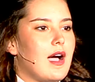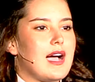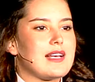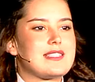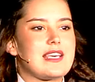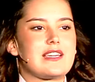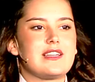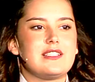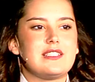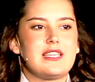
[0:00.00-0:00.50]

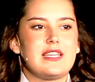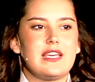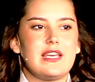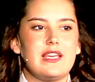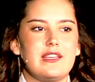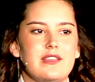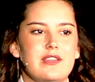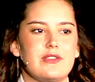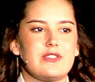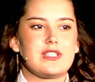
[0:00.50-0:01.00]
As I
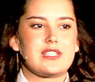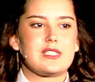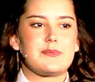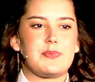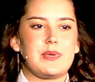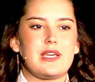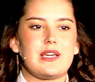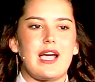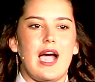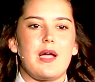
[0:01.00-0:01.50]
continued to
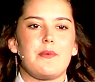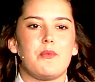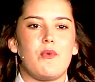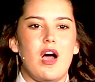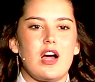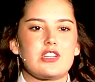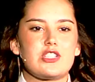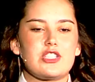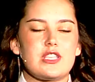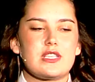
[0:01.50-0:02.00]
speak, I
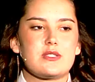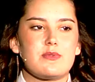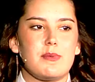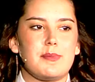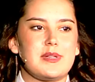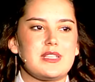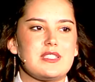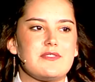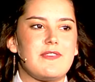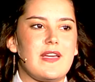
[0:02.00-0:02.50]
watched this
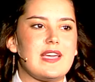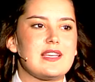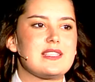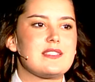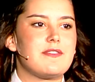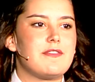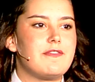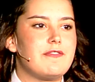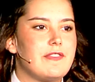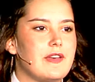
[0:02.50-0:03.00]
woman's
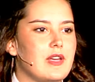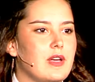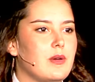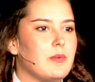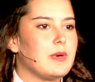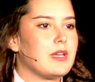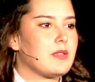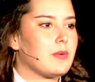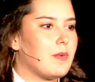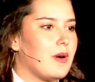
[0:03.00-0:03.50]
face
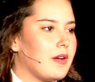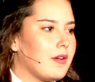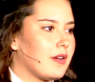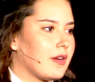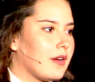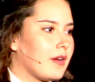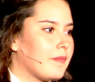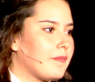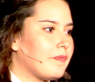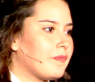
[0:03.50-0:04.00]
fill with
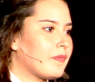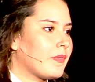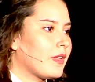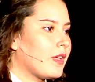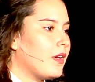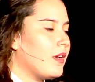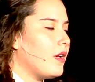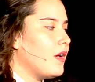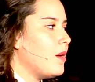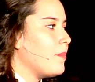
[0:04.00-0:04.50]
wonder.
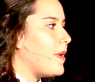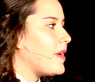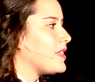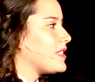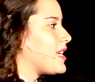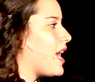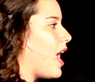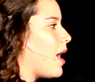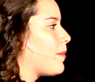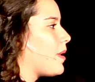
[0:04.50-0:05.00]
By
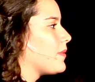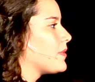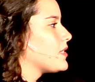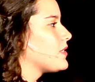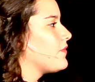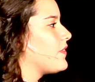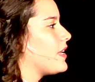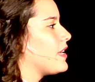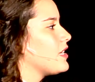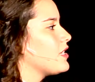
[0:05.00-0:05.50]
the time I
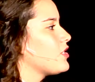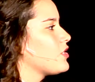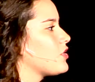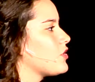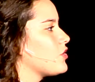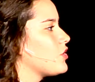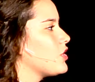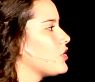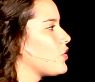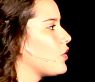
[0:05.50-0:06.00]
was finished,
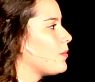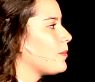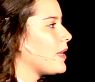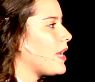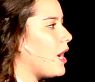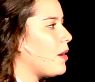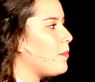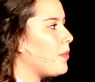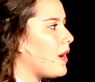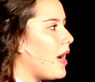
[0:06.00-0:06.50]
she told me
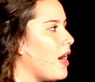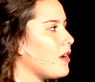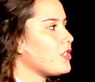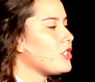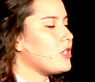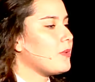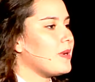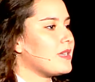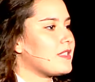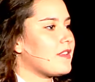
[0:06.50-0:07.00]
how proud
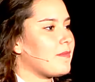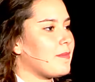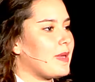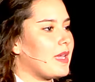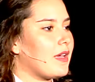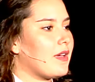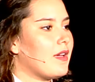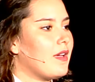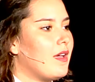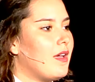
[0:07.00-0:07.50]
she was of
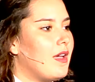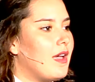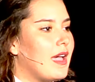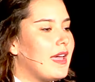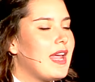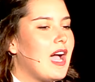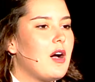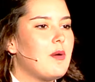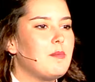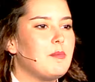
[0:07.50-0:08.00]
me
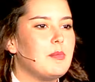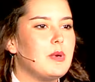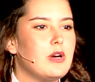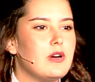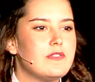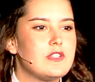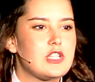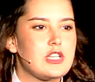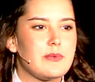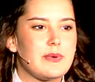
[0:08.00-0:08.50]
and how
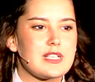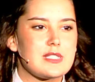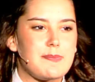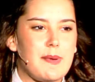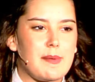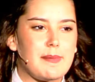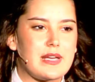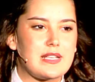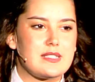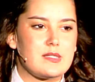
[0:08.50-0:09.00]
moved she was
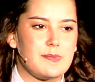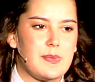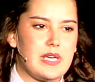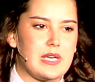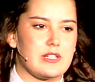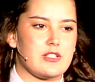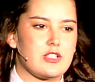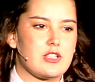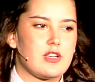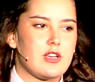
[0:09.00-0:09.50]
by my
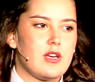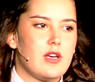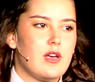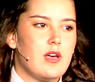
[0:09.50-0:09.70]
speech.